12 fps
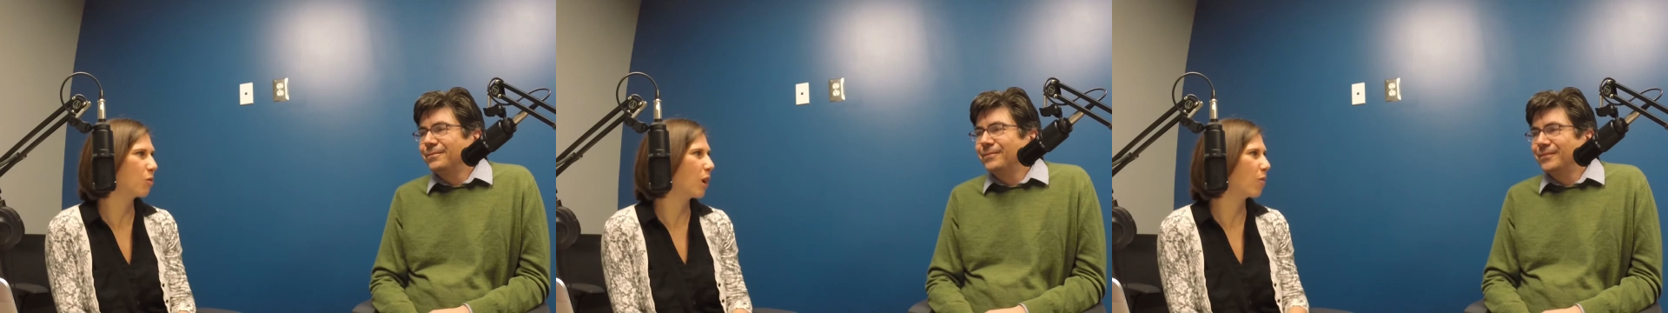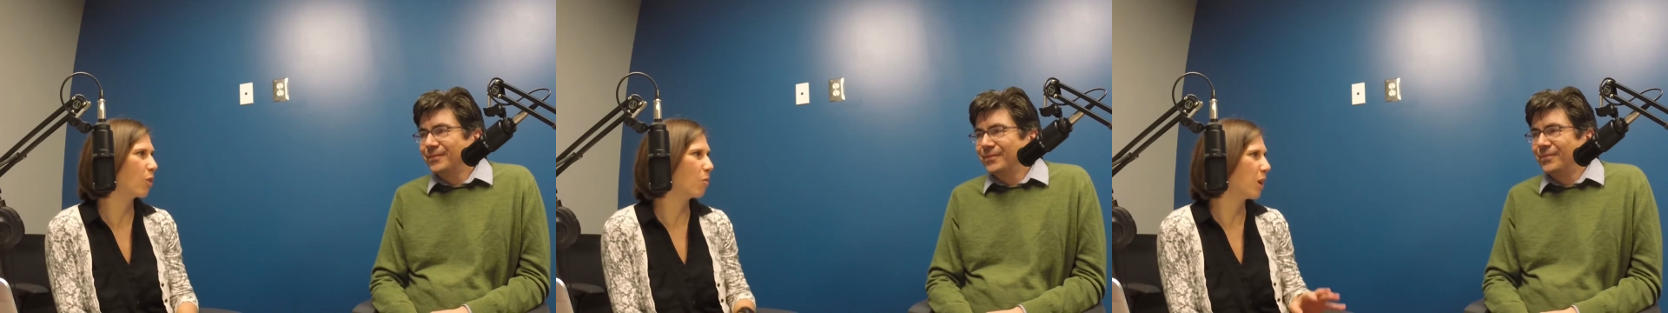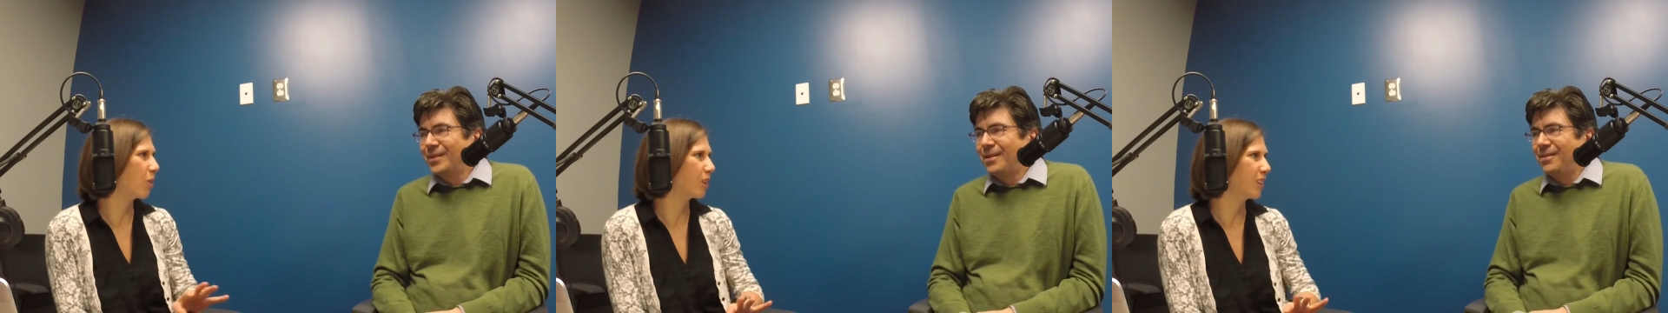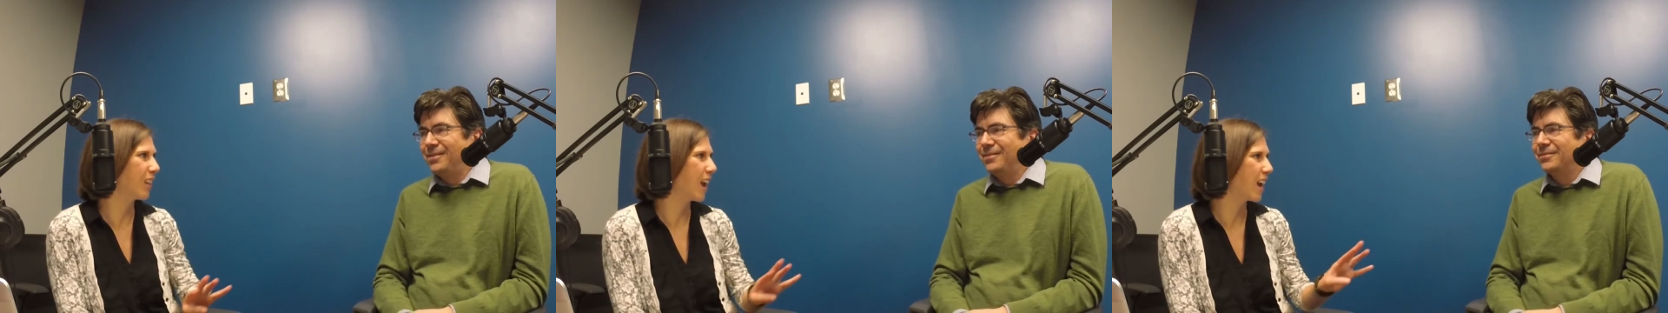Speaker 1: forever
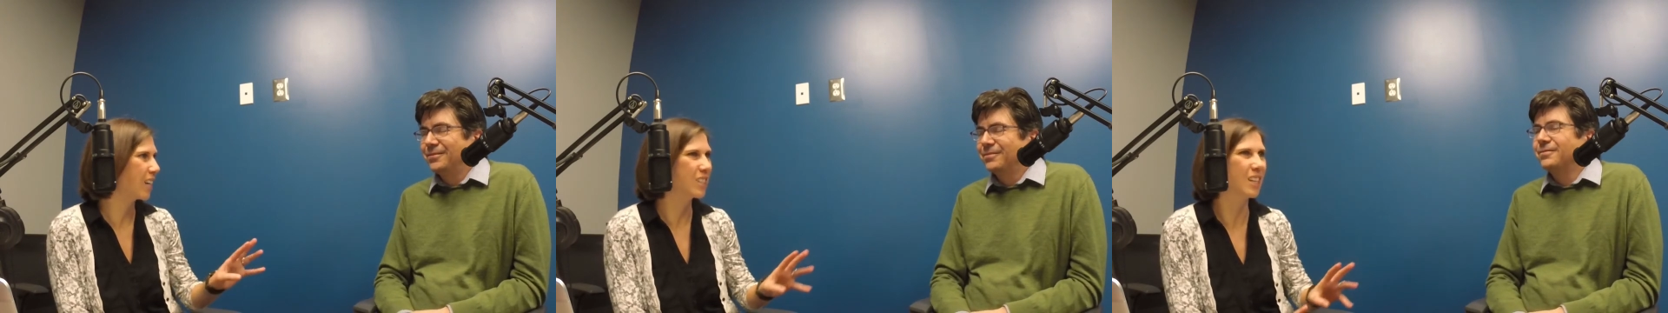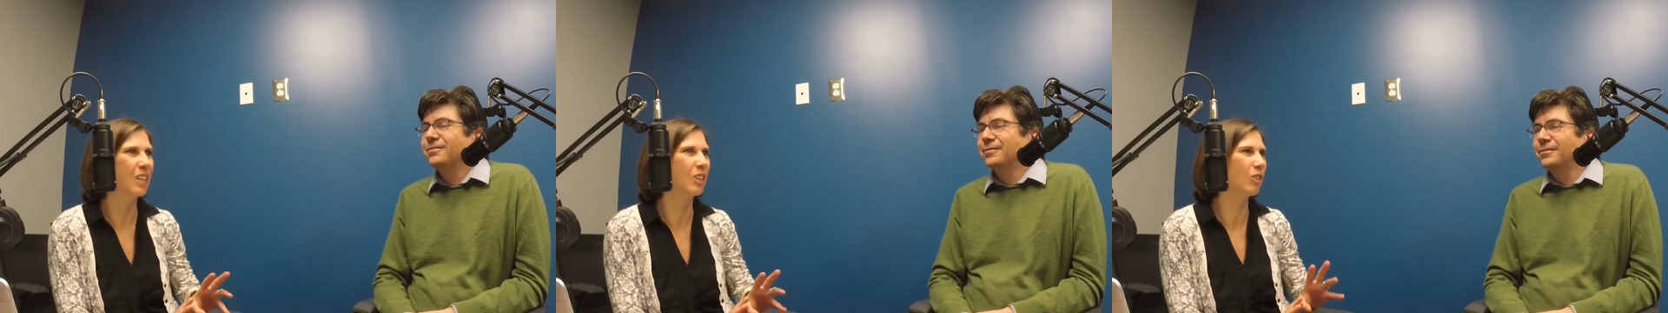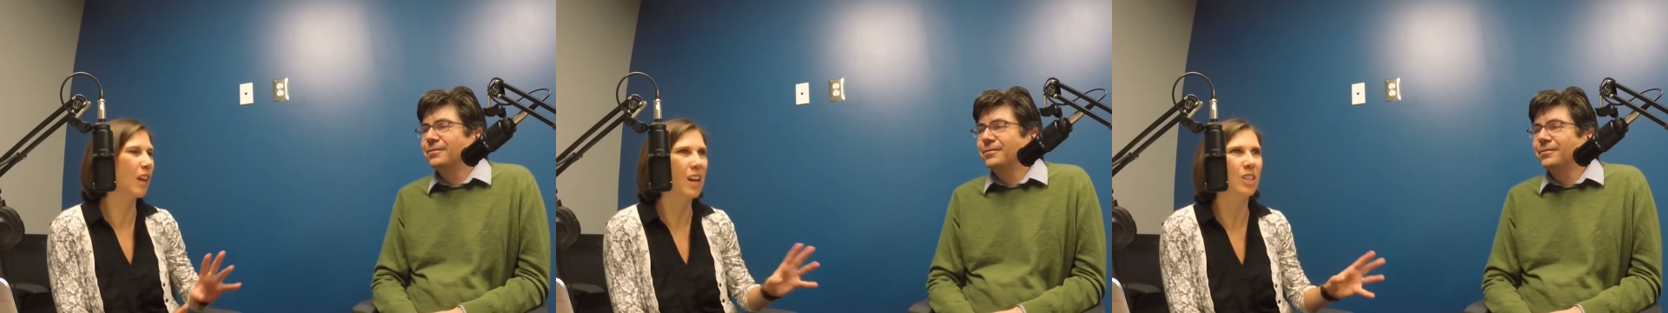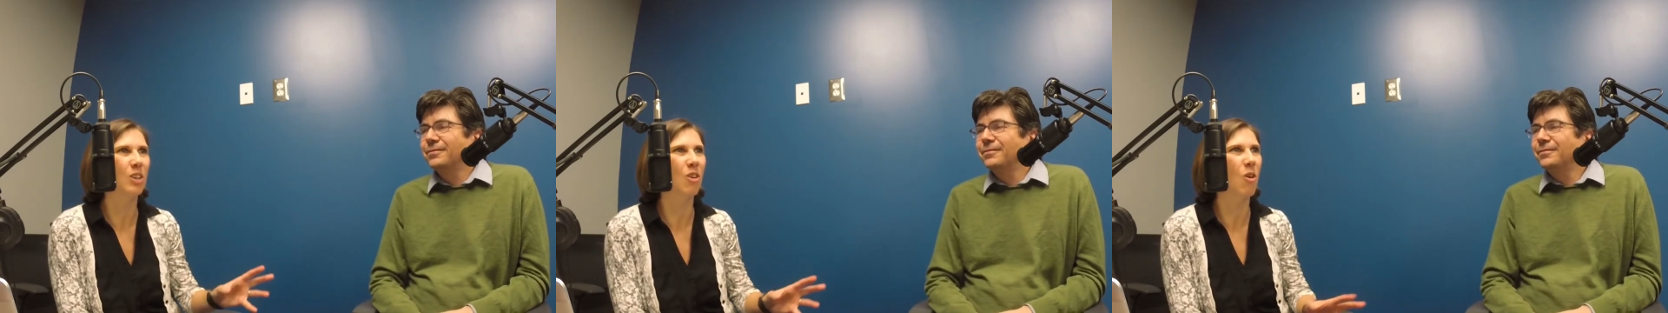about land and
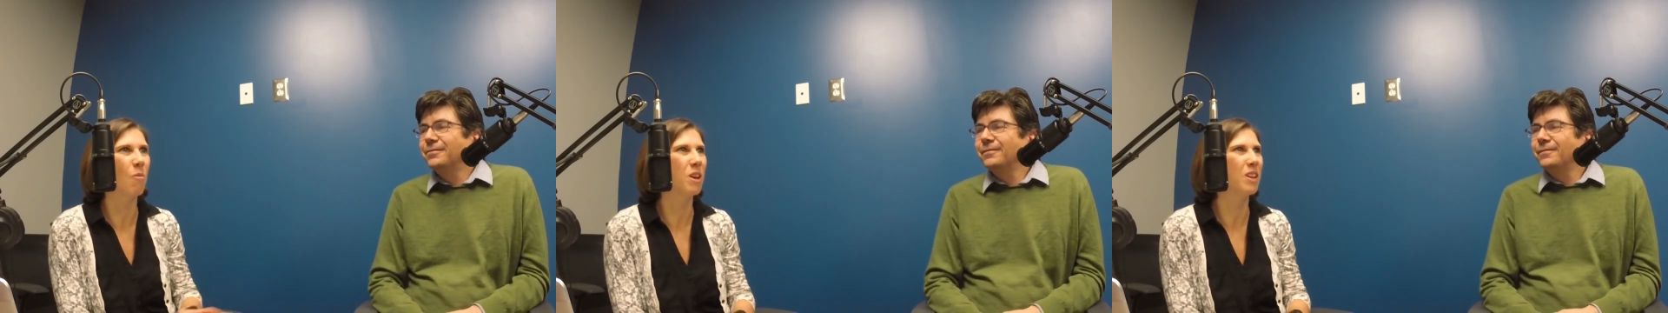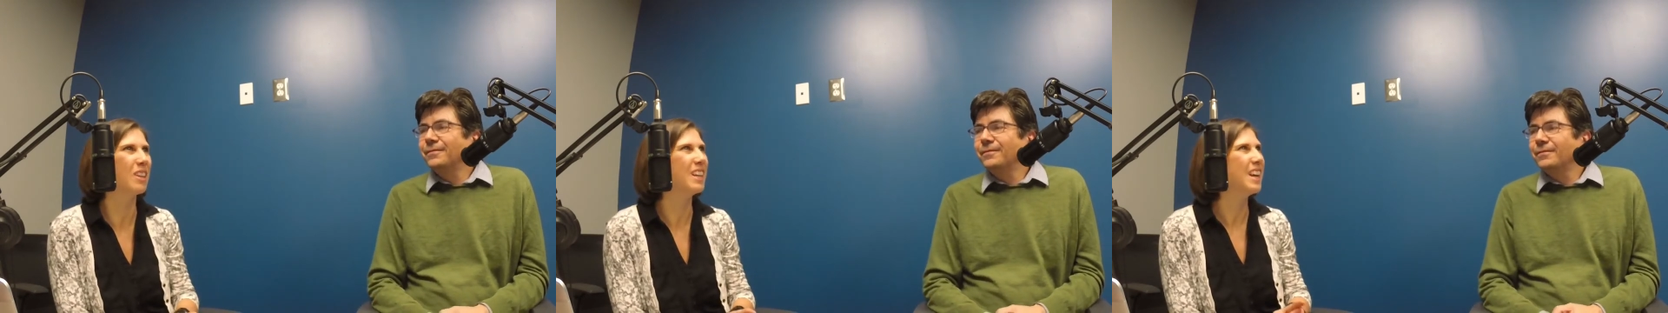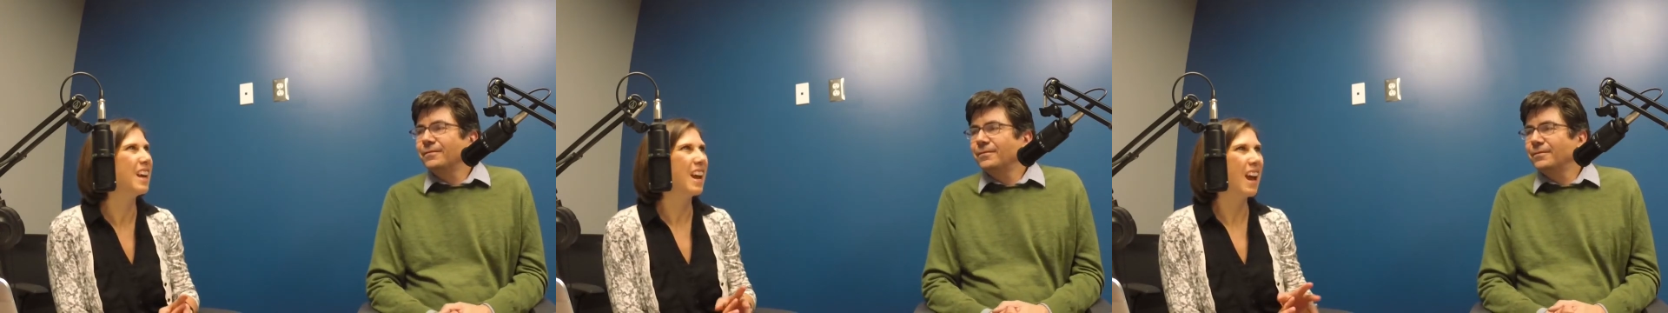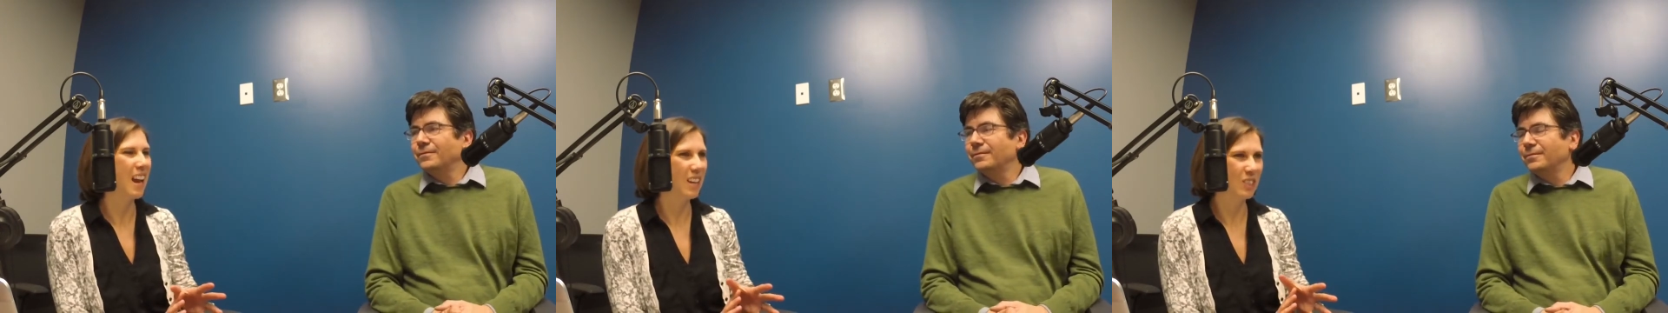land in common
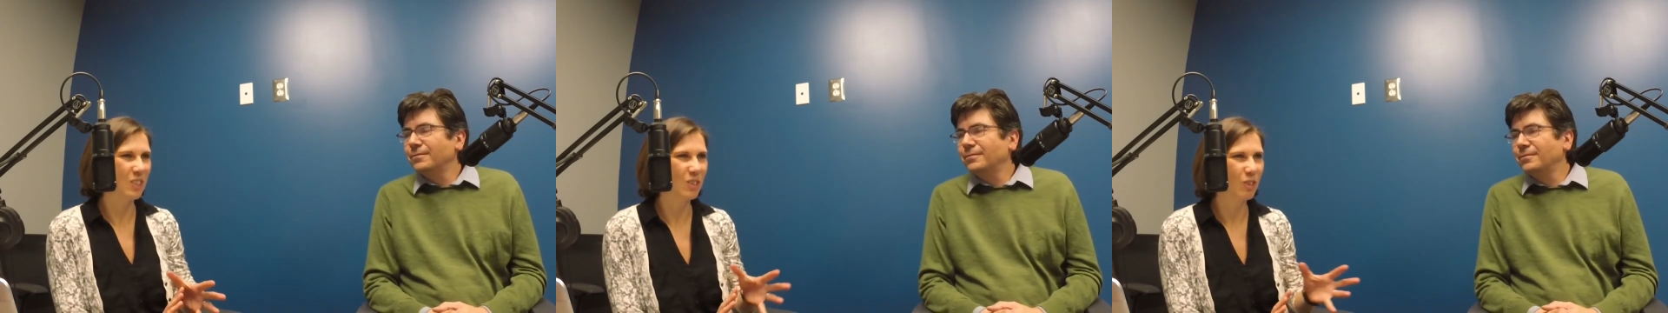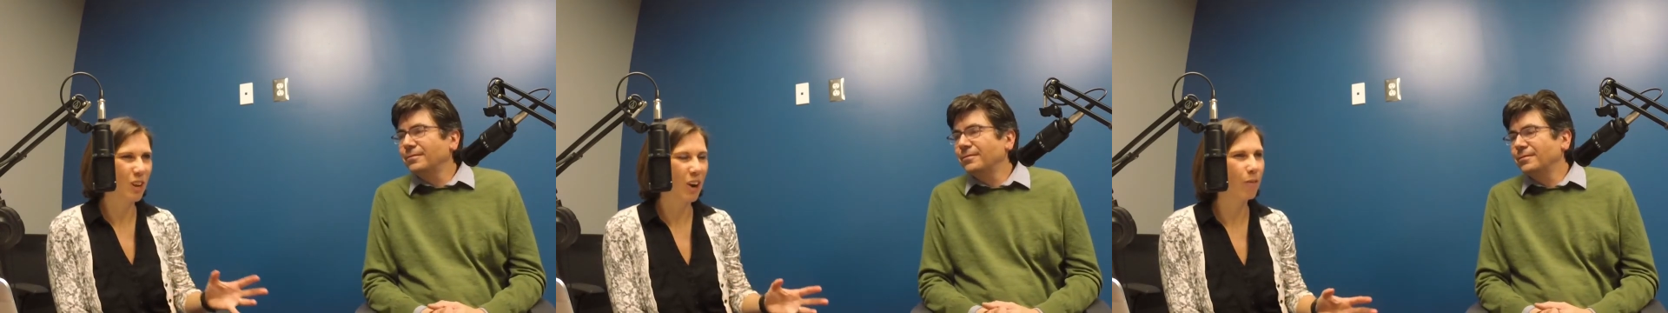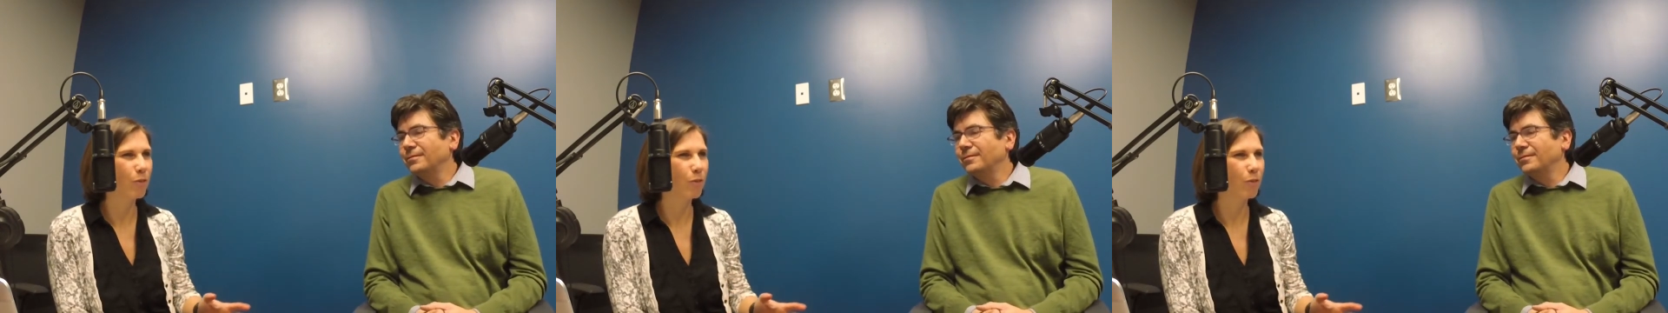and our